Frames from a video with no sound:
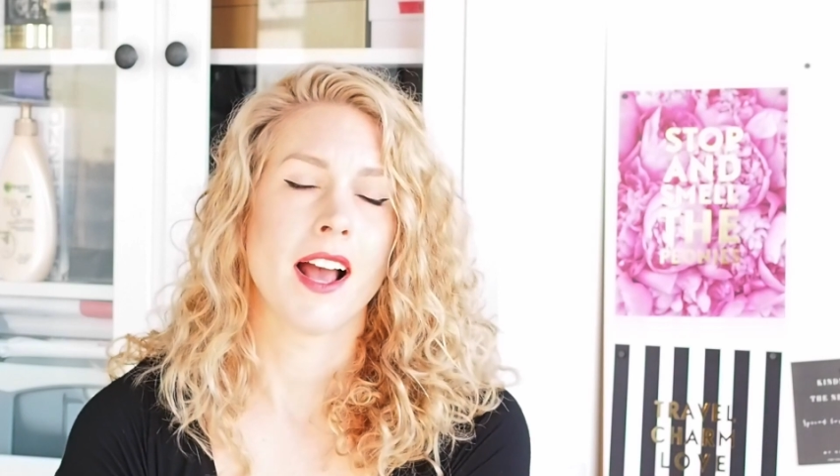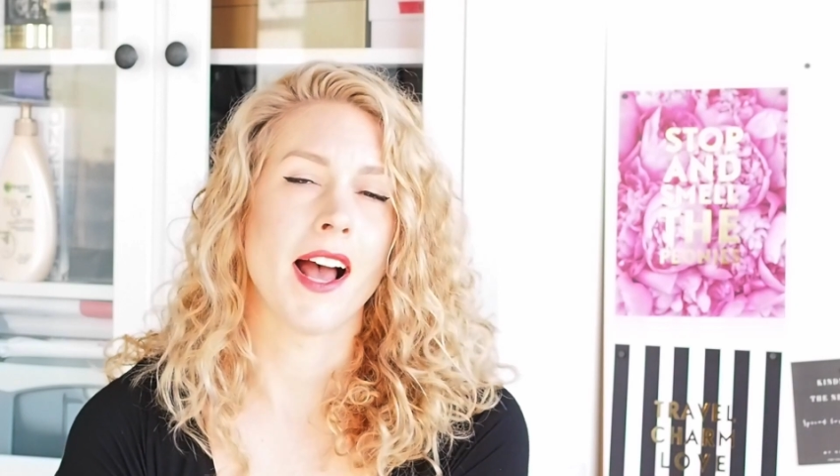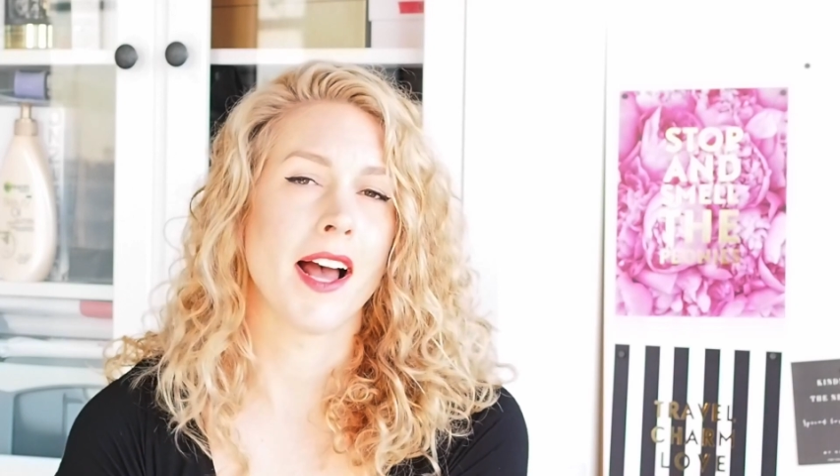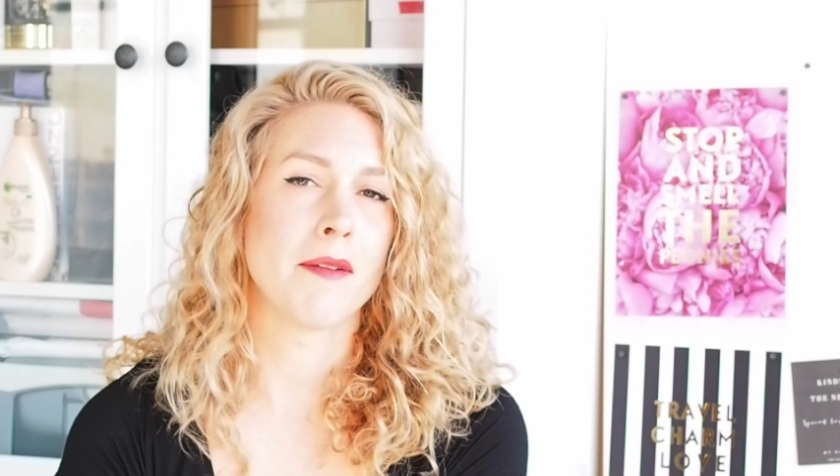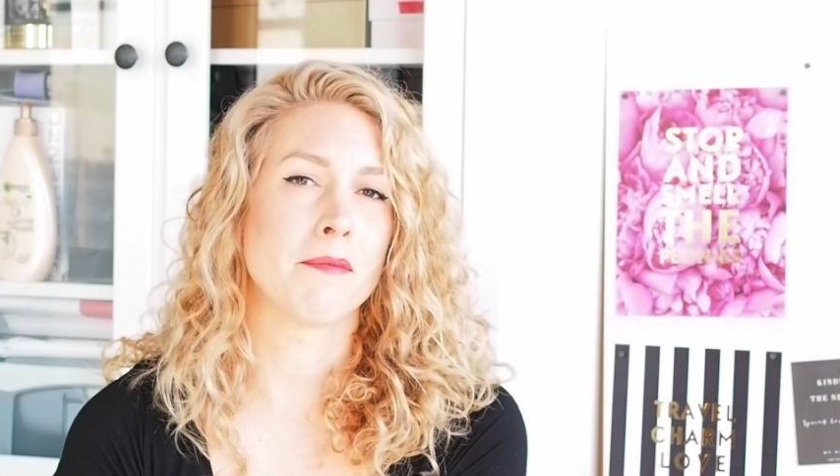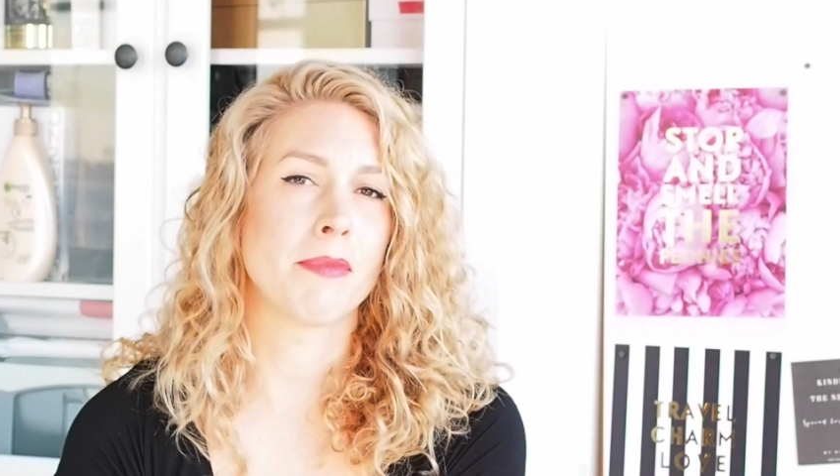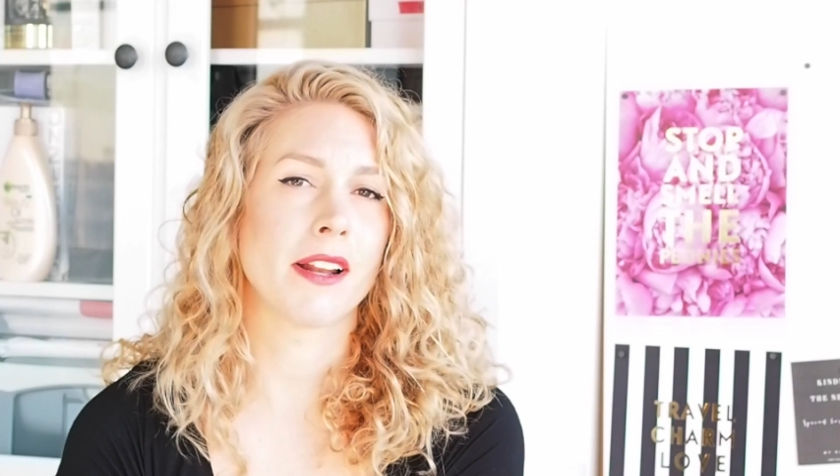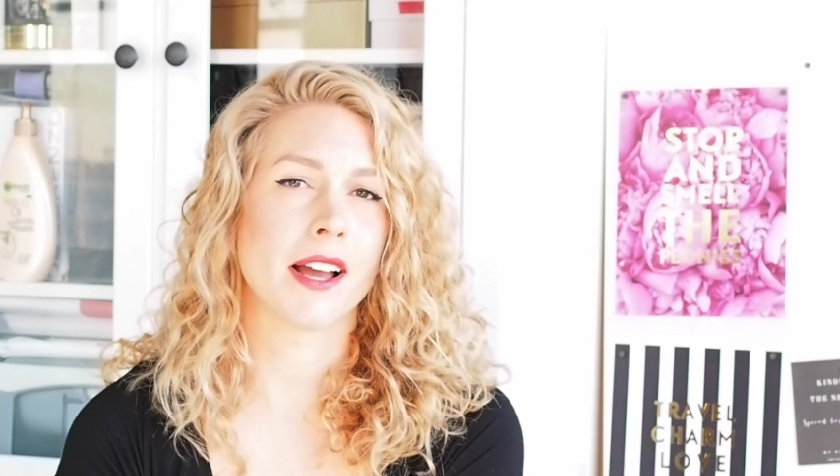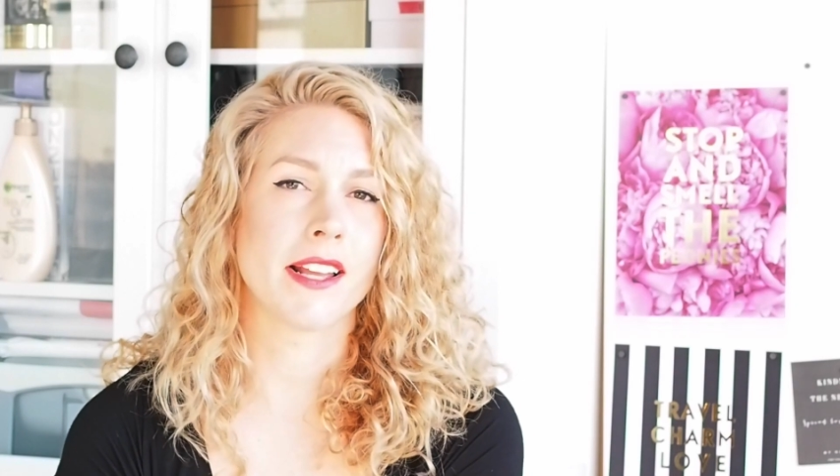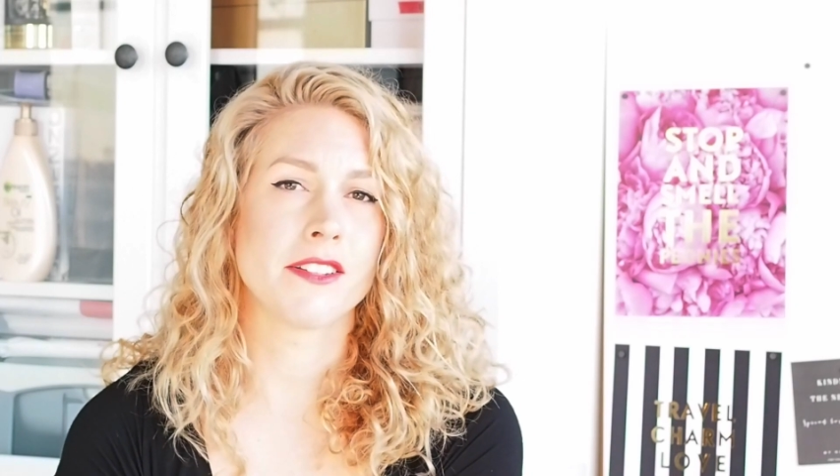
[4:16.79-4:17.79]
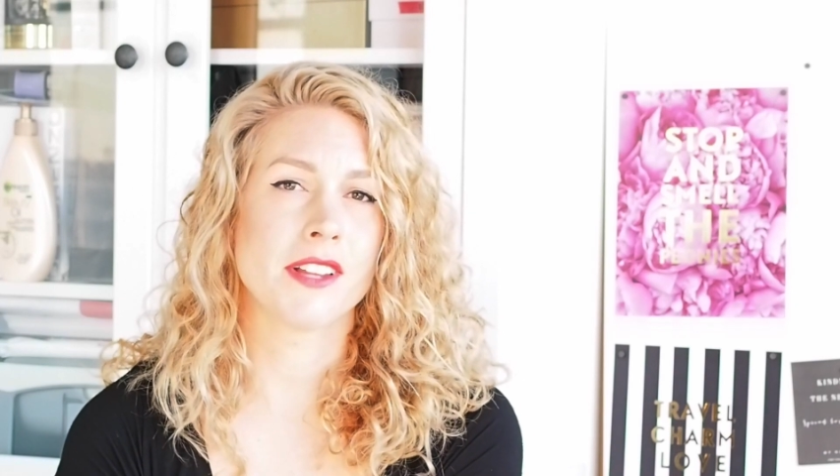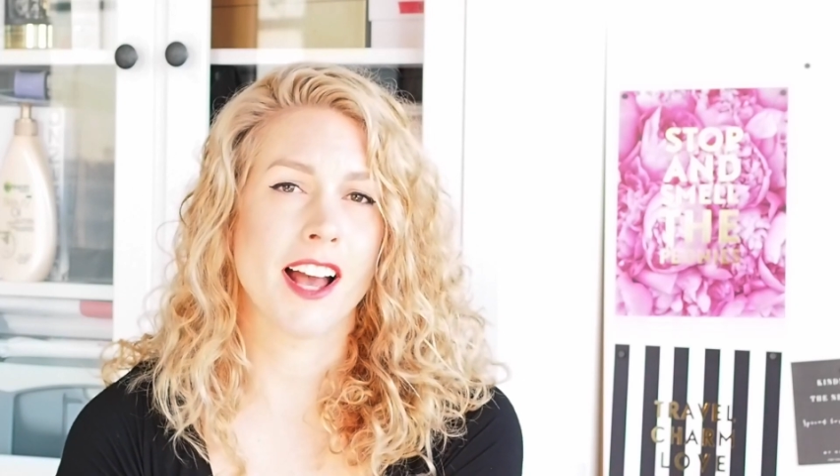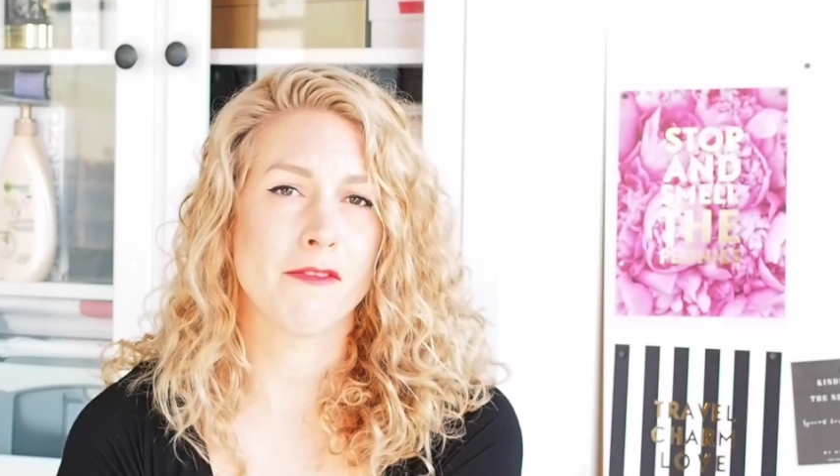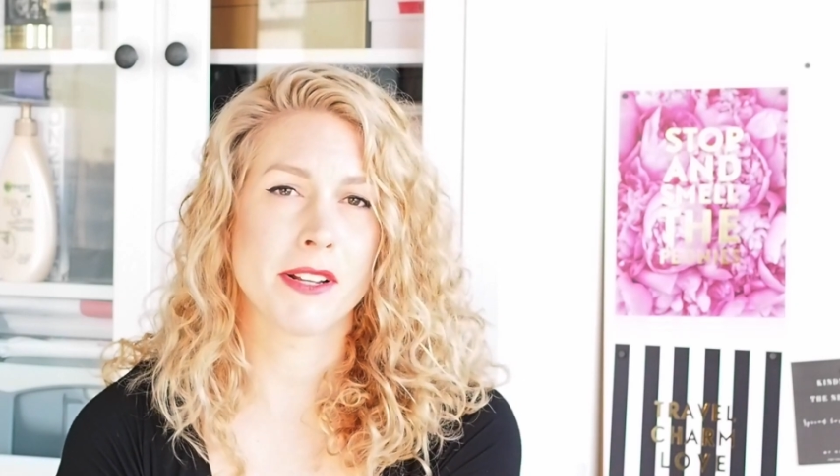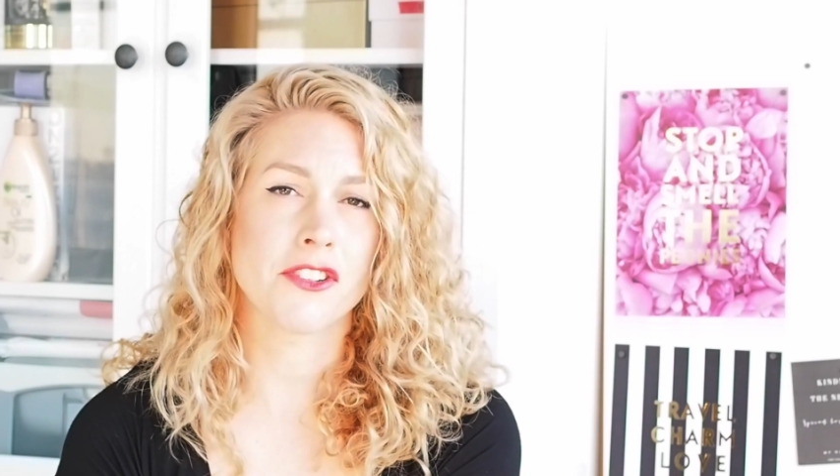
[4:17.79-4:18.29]
um, but I
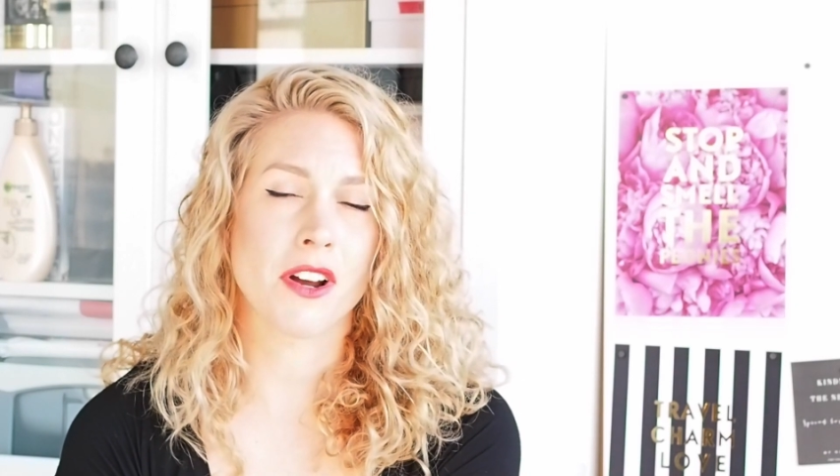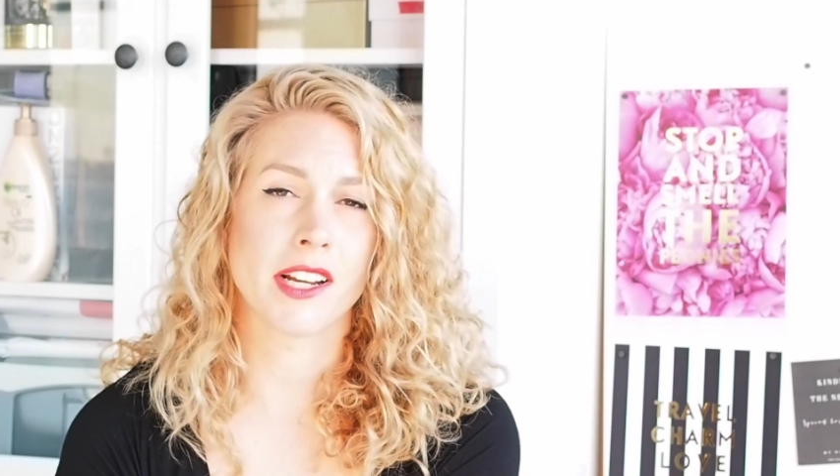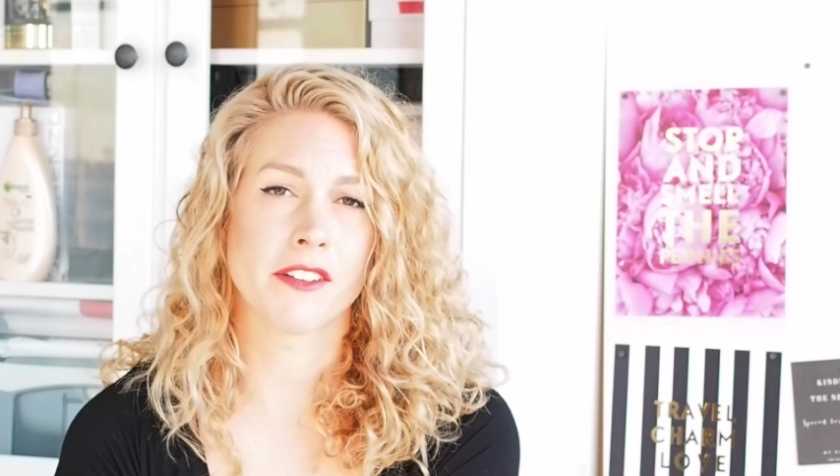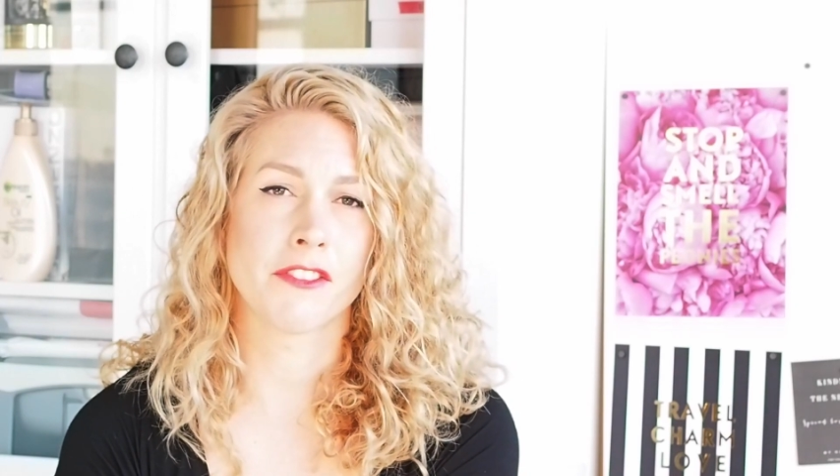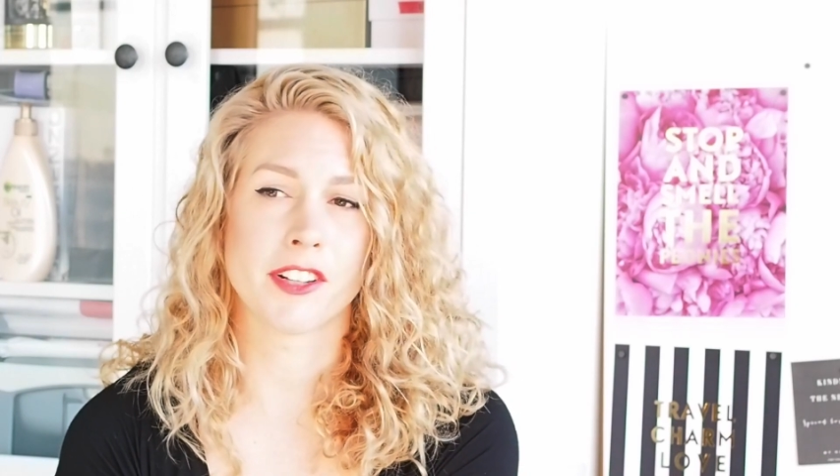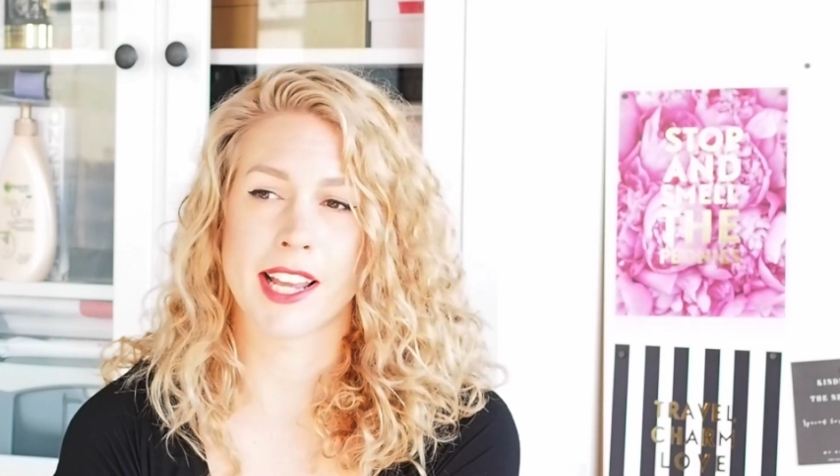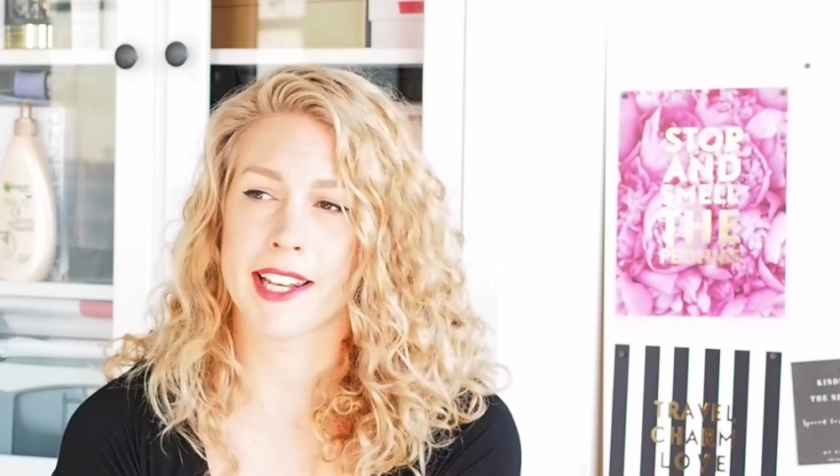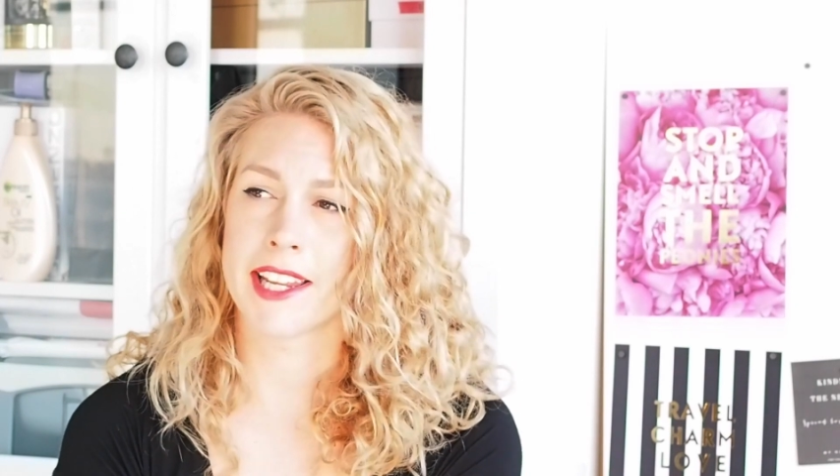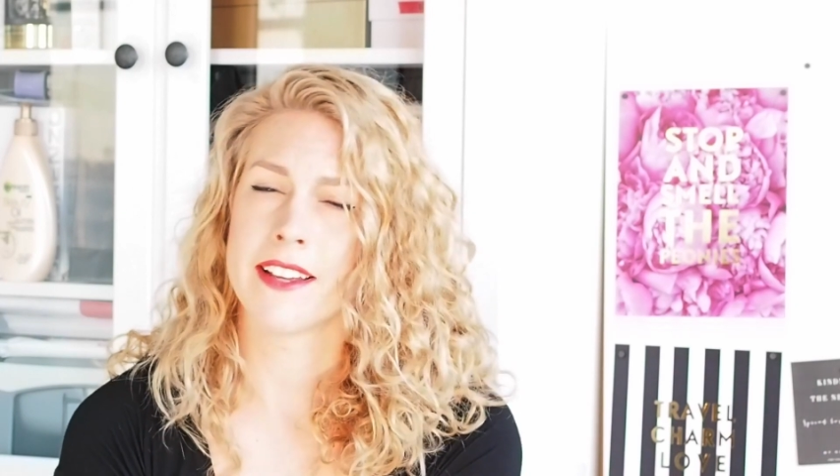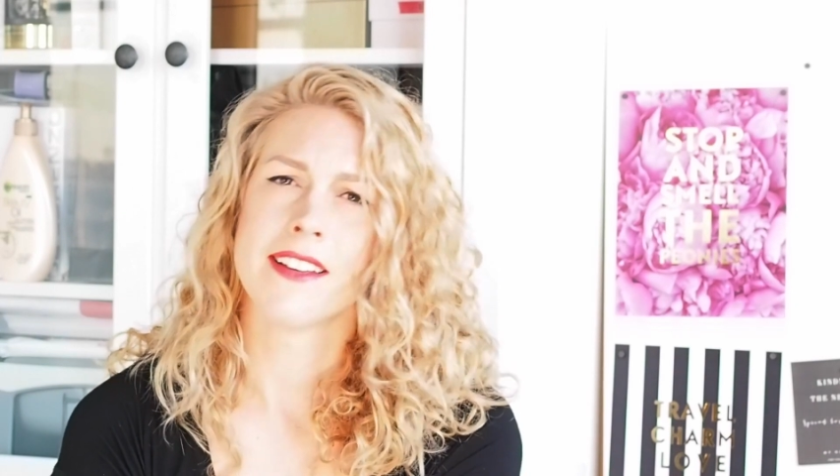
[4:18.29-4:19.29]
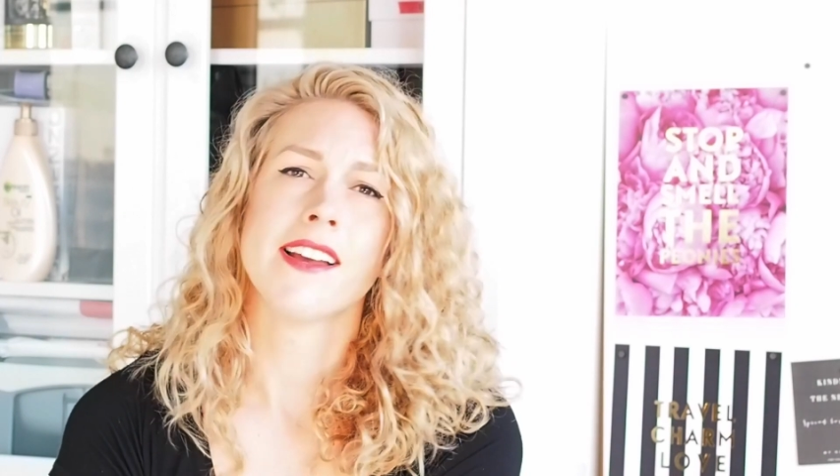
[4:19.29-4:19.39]
have been trying a few lately.